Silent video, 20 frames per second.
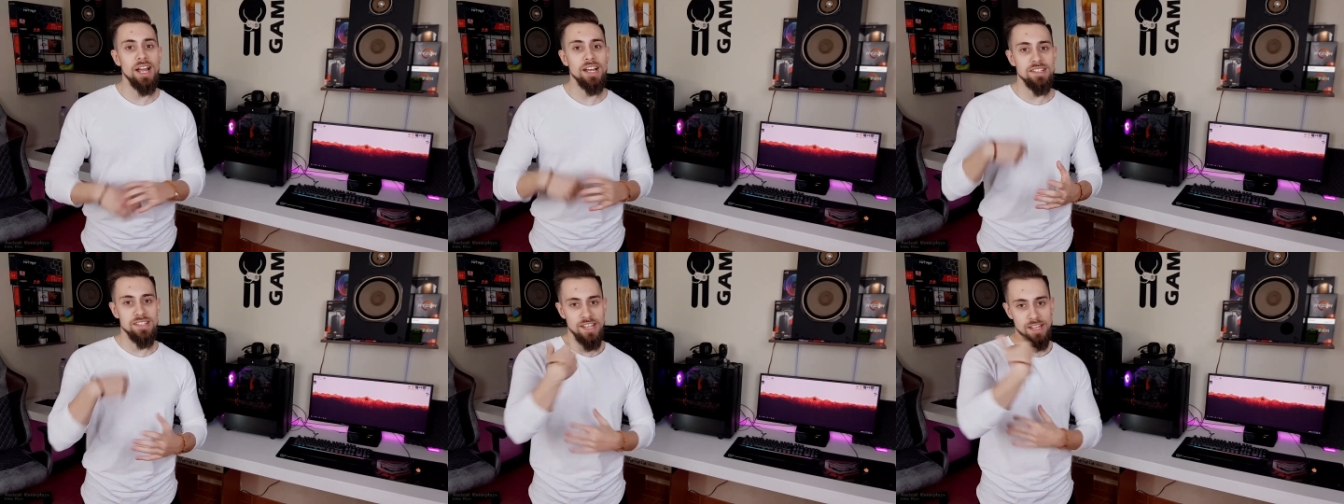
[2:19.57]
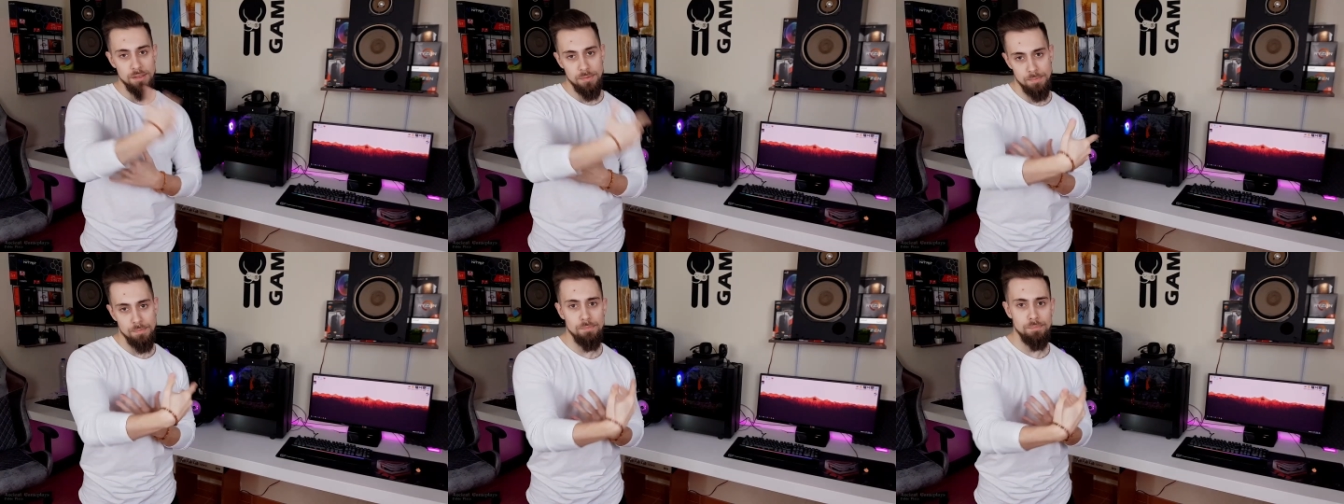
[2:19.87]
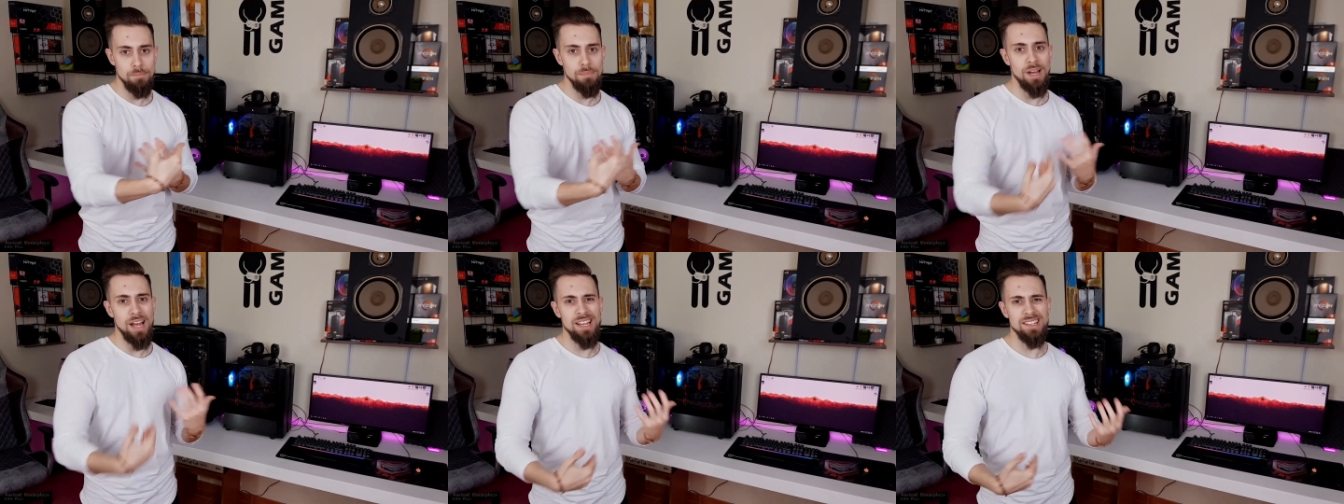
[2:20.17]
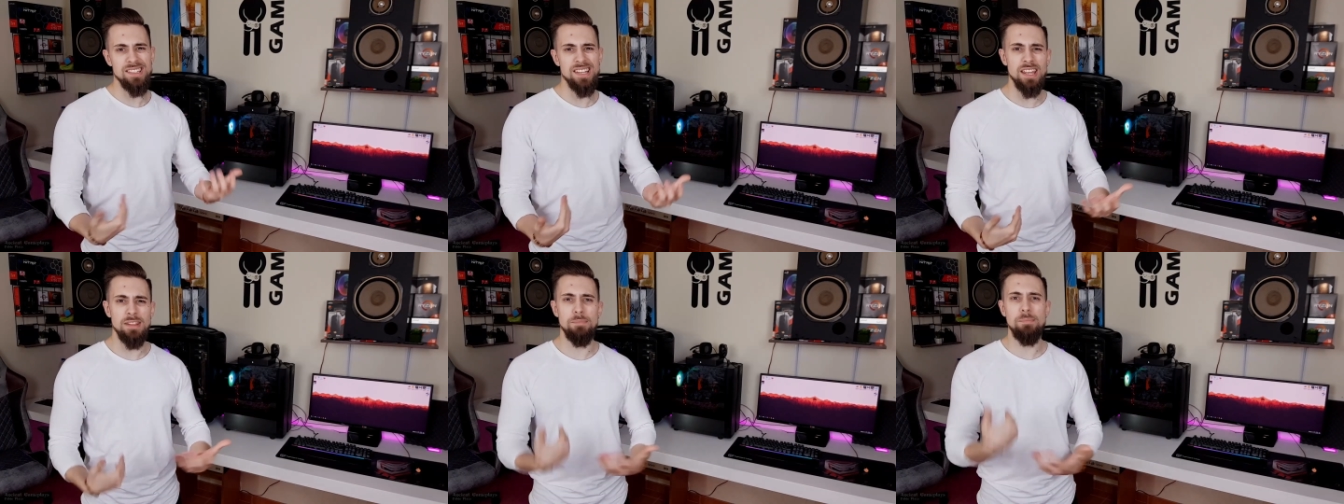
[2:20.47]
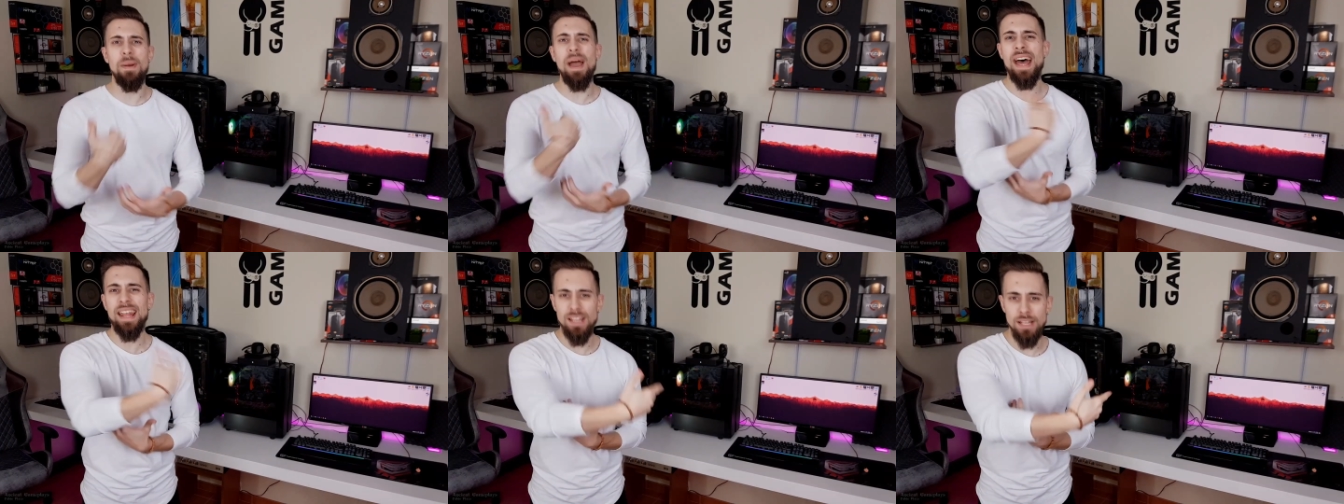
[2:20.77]
I said I said
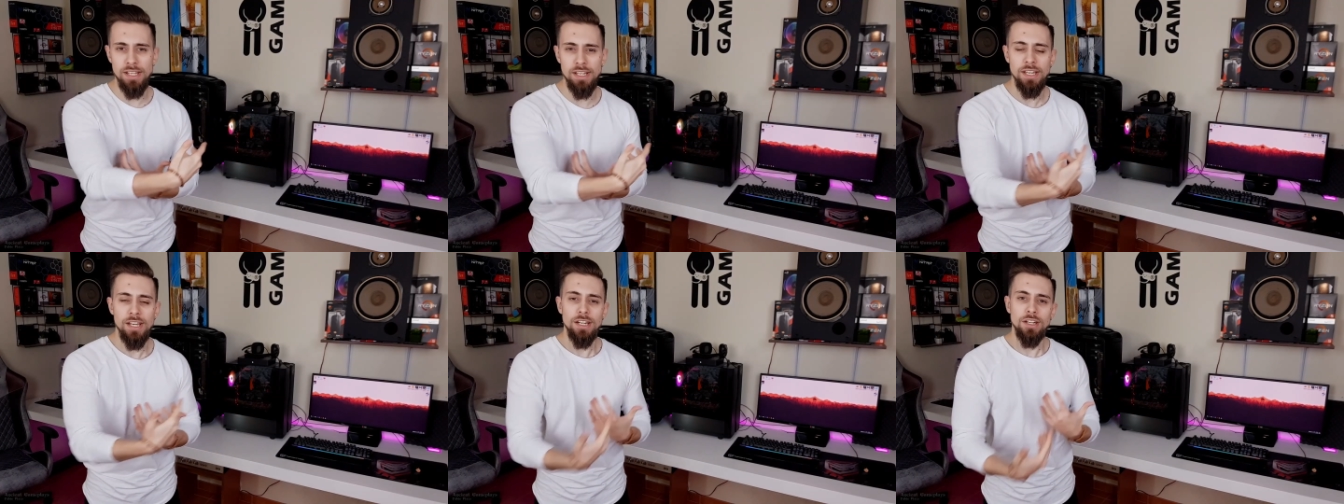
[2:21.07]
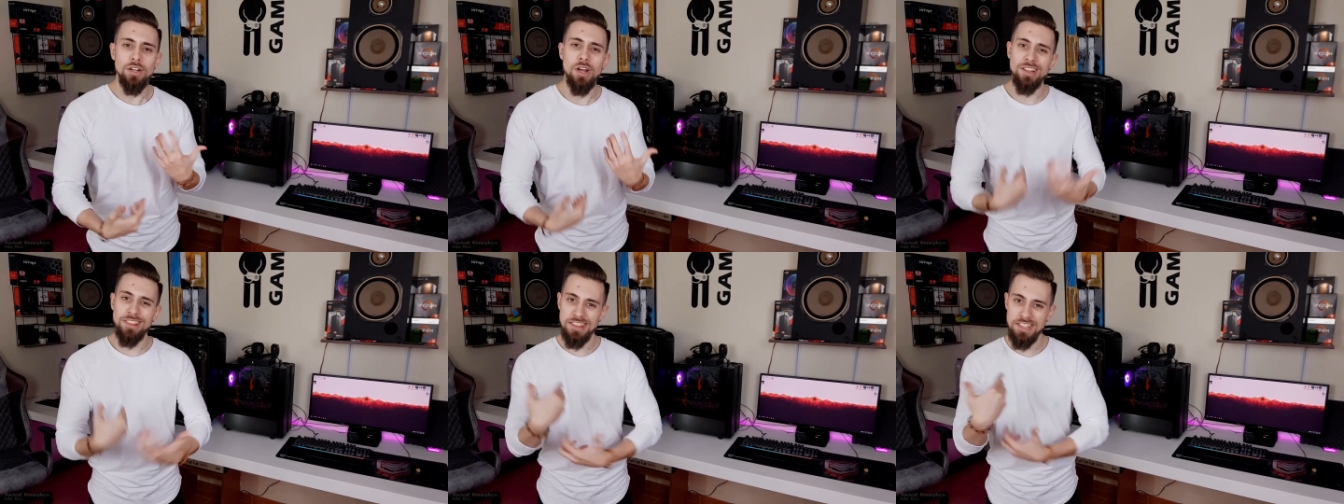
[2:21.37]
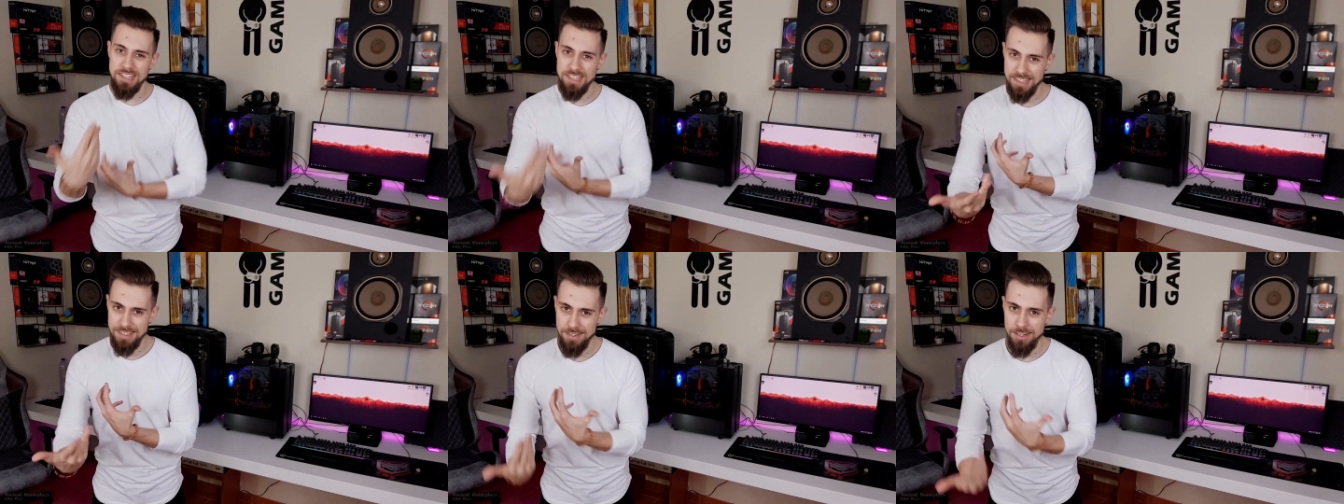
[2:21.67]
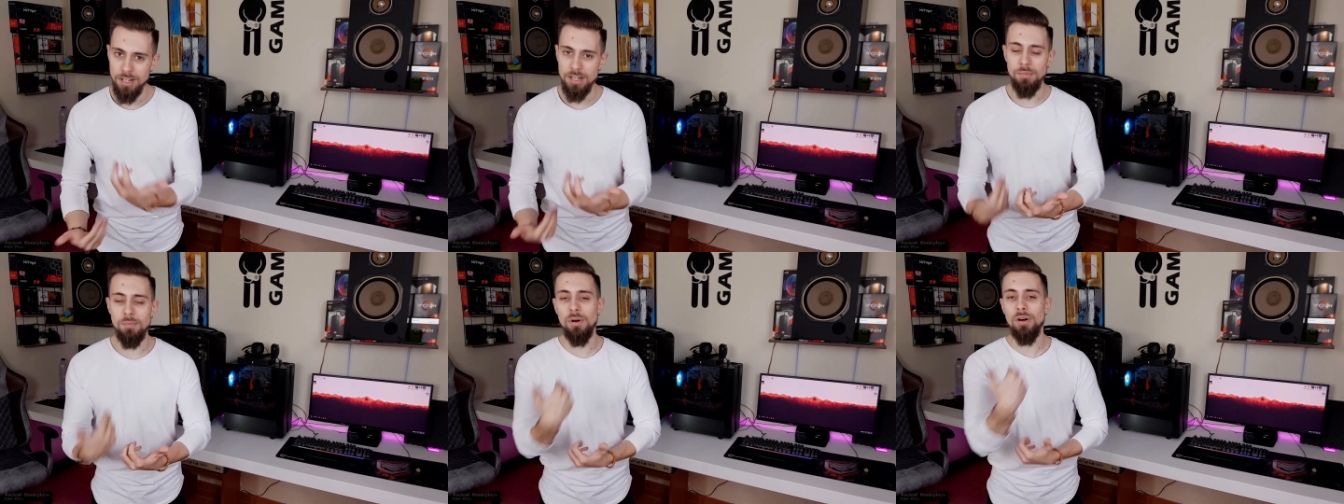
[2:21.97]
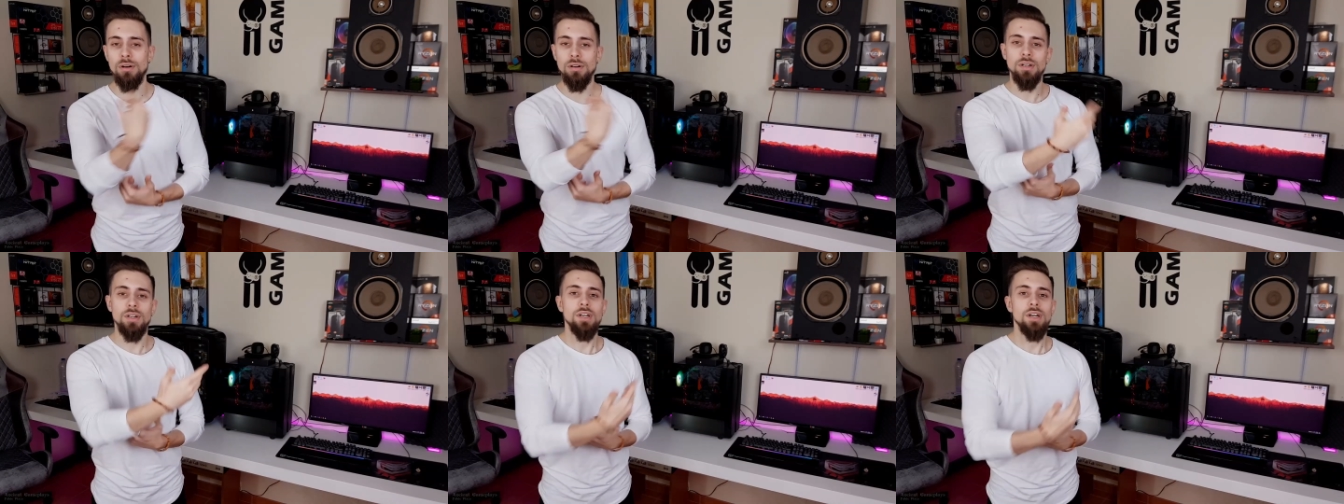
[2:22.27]
badly, not this term or